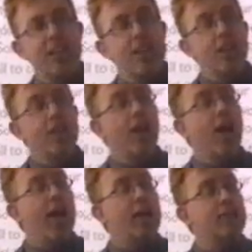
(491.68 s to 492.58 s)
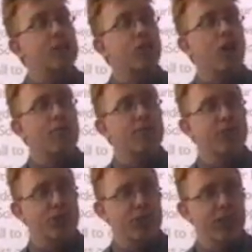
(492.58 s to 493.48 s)
The Lion of the tribe of
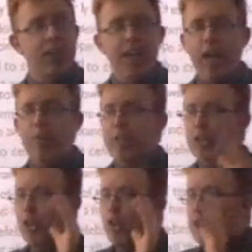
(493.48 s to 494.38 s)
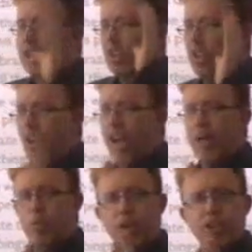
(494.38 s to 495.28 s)
Judah. And when you look at the Lion,
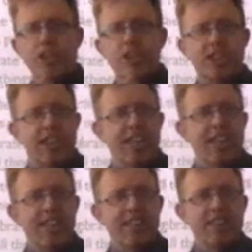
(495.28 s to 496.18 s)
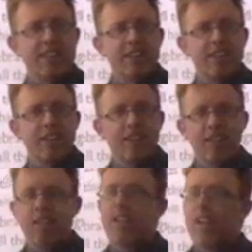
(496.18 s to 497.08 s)
what do you see?
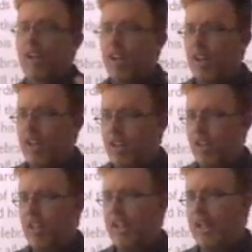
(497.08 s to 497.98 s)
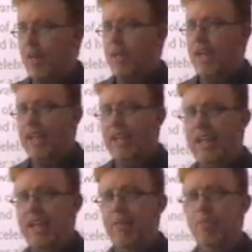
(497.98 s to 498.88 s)
The Lamb. A
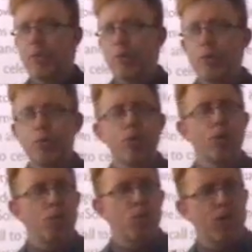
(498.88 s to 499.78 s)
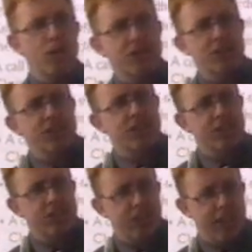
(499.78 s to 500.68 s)
Lamb who was
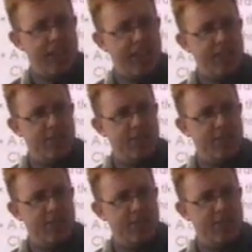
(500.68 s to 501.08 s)
slain.